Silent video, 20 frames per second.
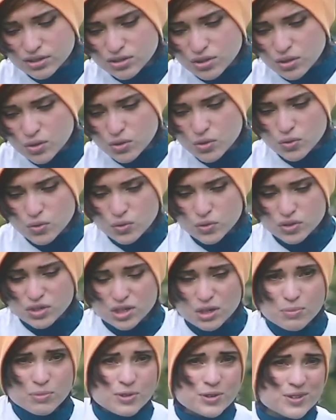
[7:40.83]
too
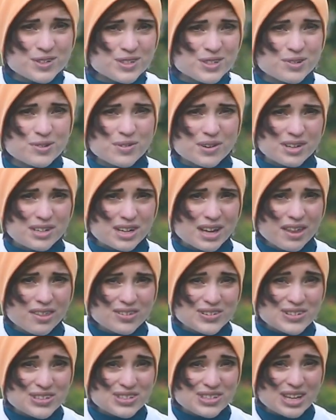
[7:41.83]
similar to
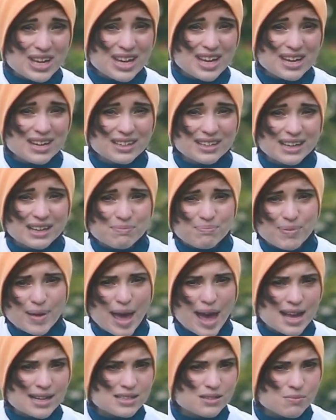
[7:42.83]
another scene, like
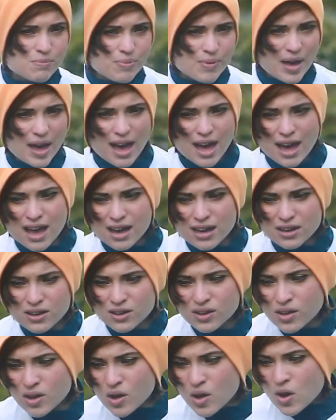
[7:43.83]

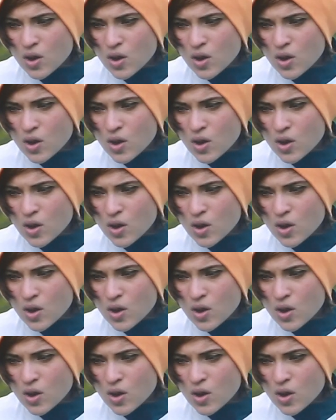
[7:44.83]
back-to-back,